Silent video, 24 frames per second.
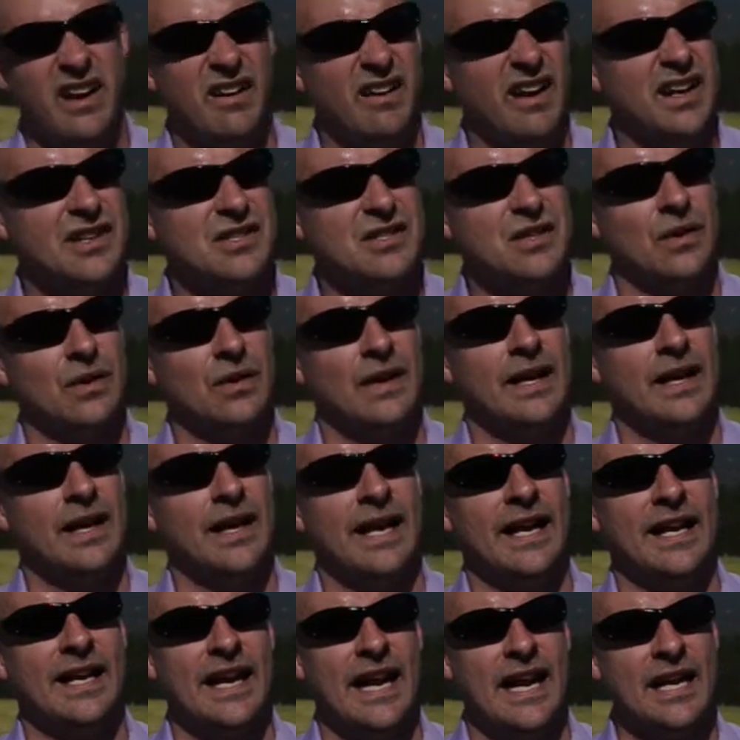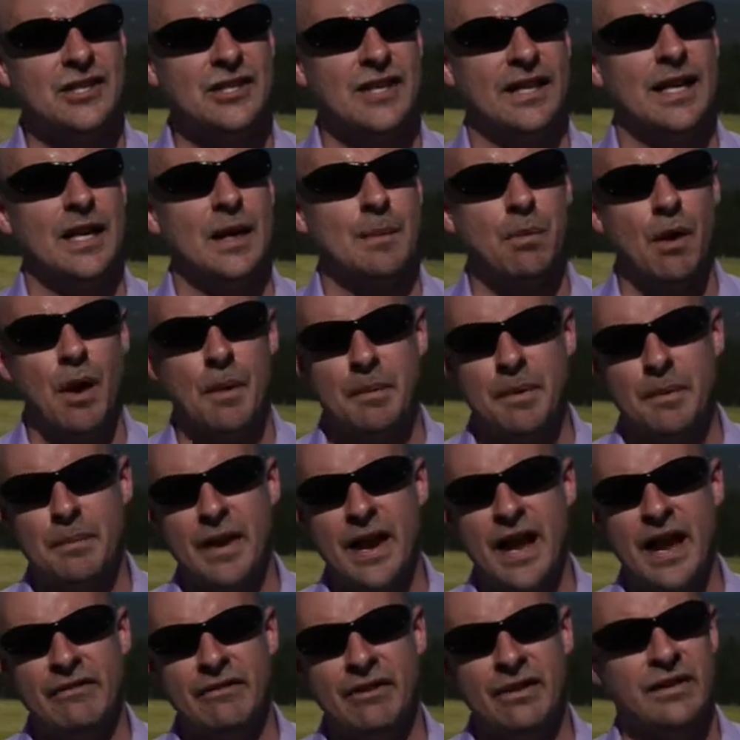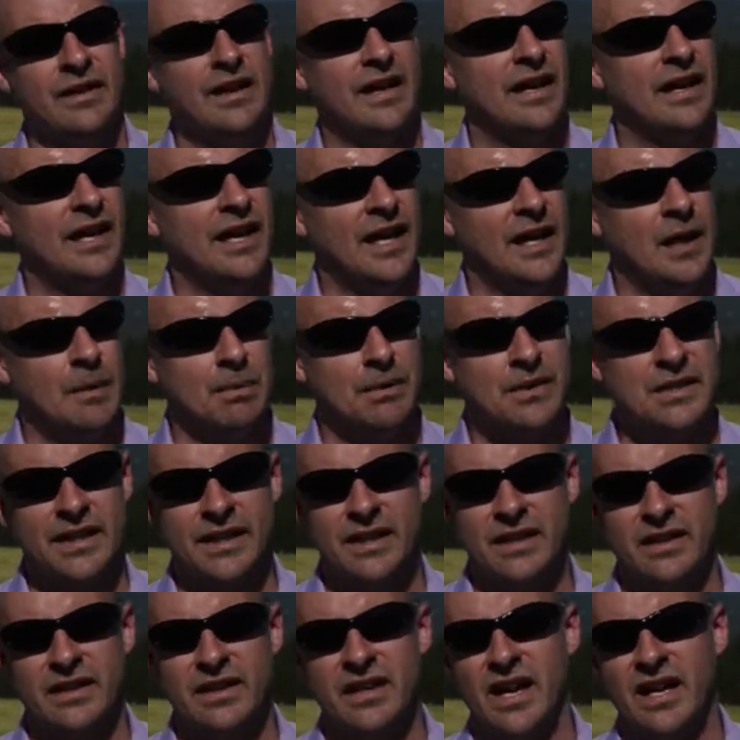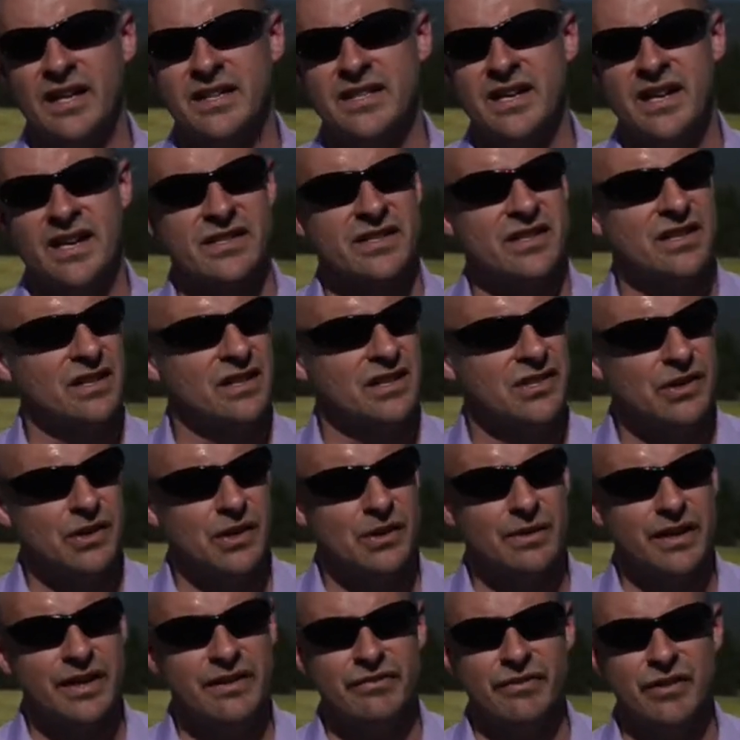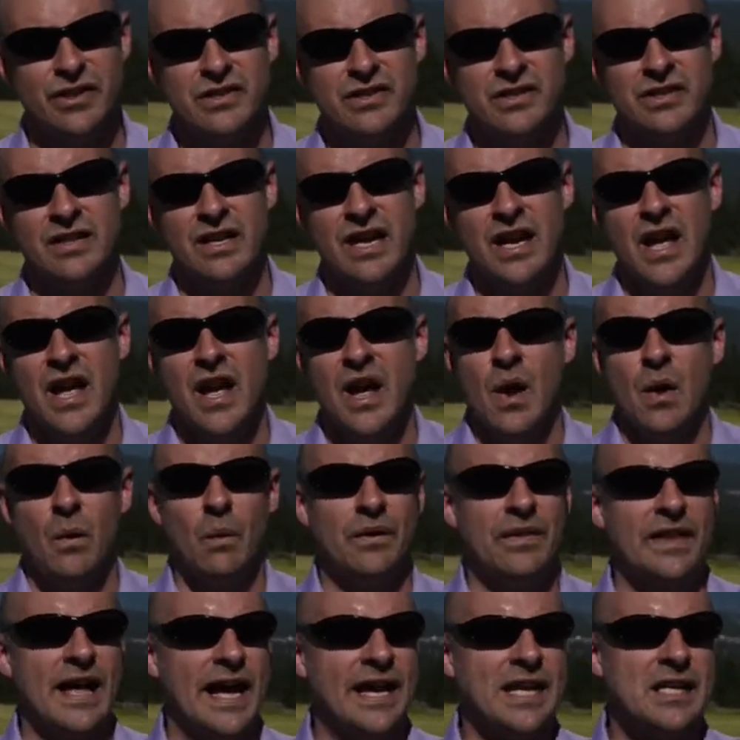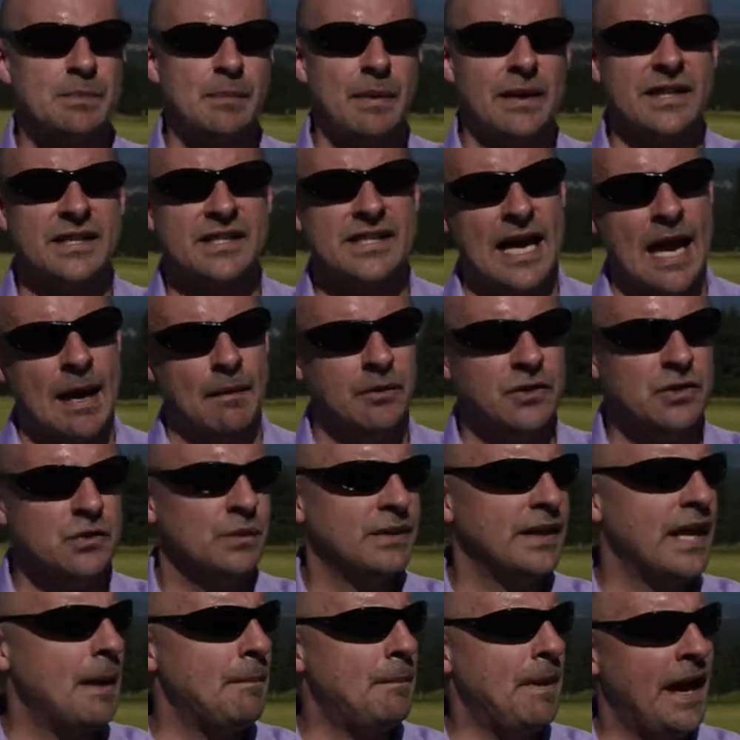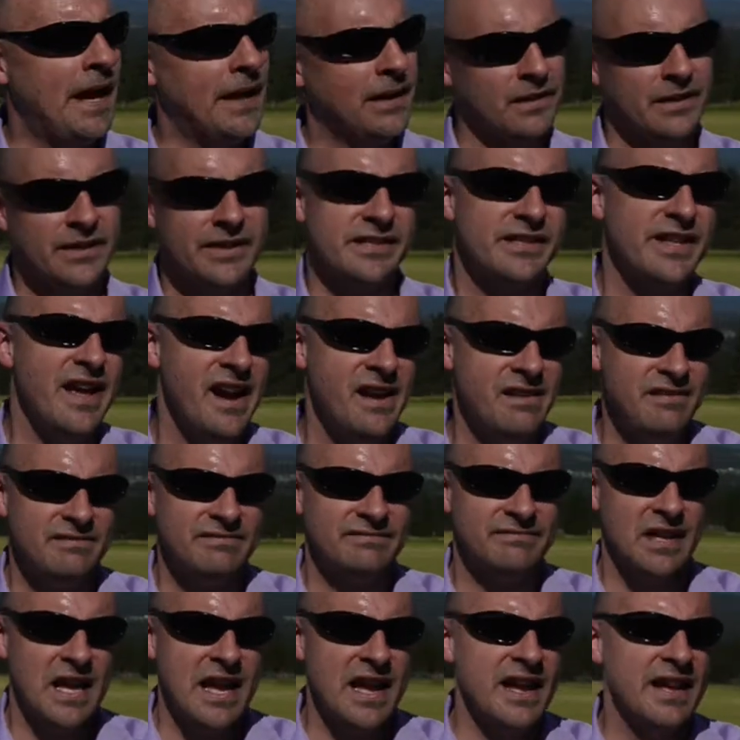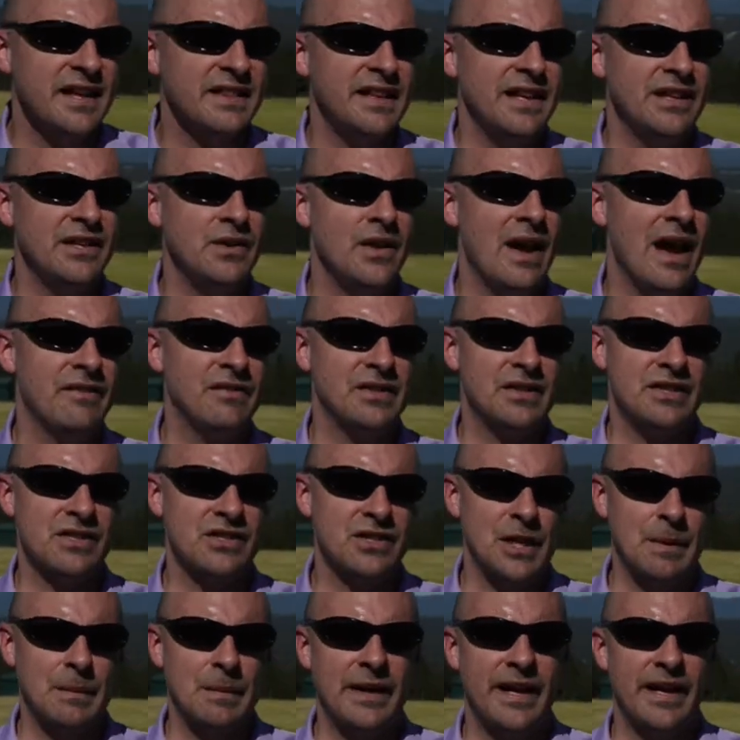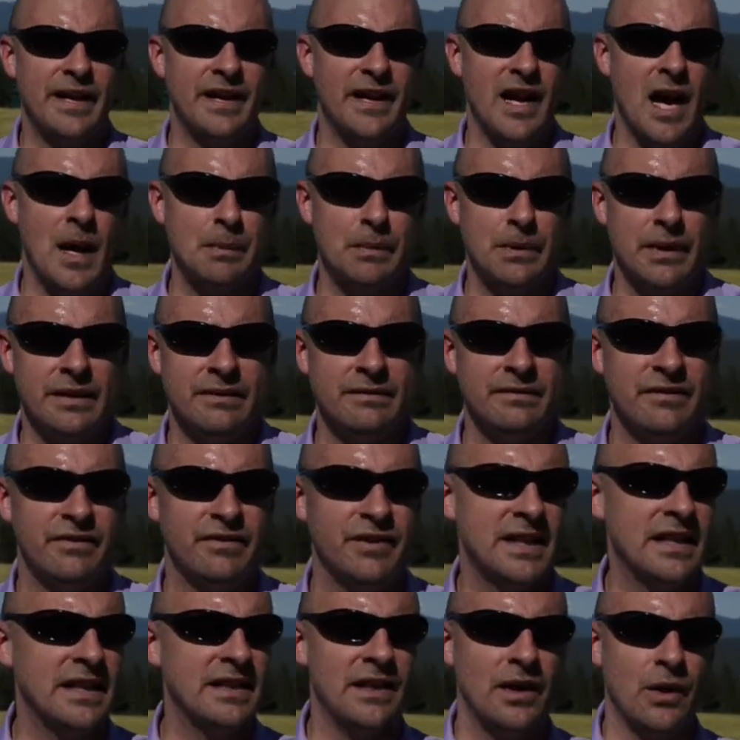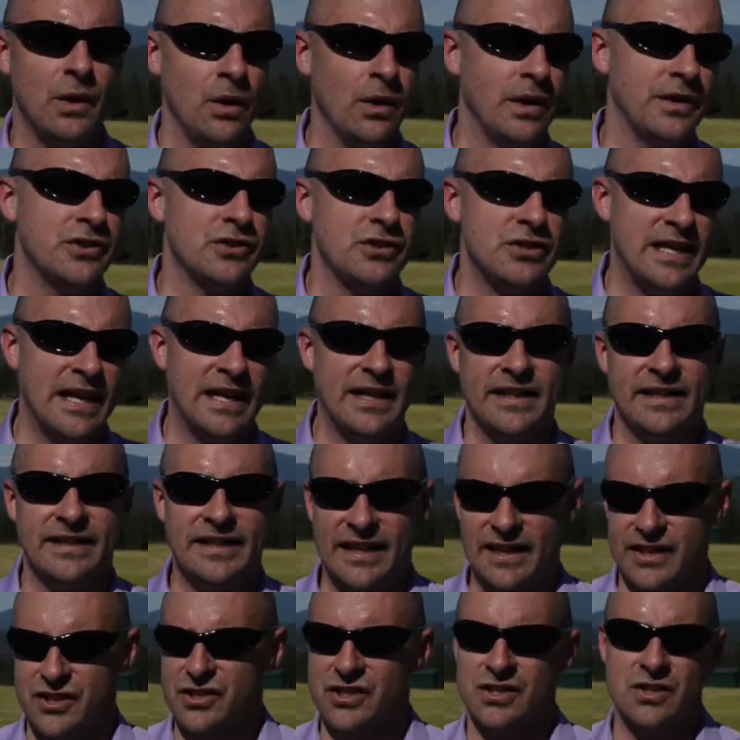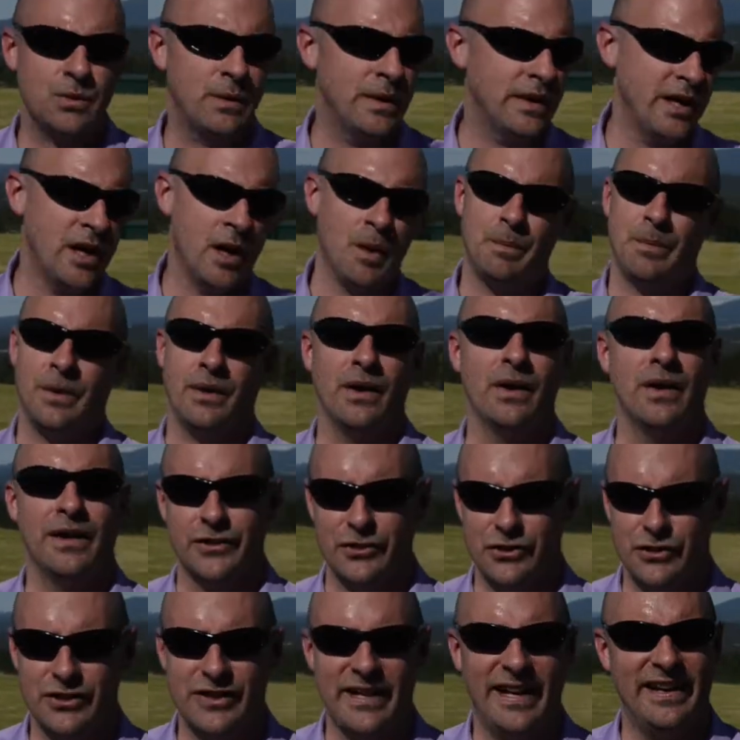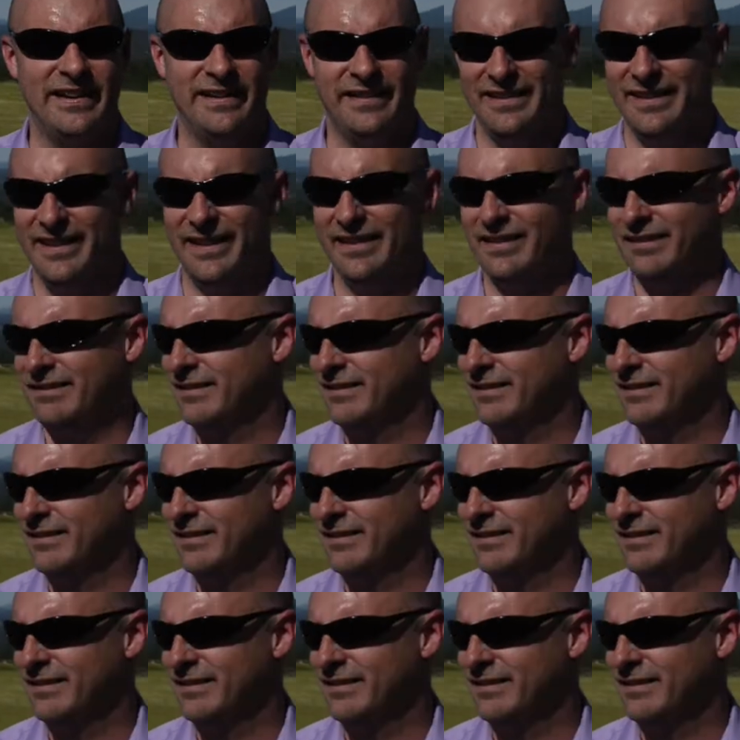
Right. So uh, engaging in appropriate behavior in a particular context earns you a reinforcer. When that has been established, when that pattern is there, then you have a discriminated operant. Forget that whole understanding thing. It's just a way to help you understand it.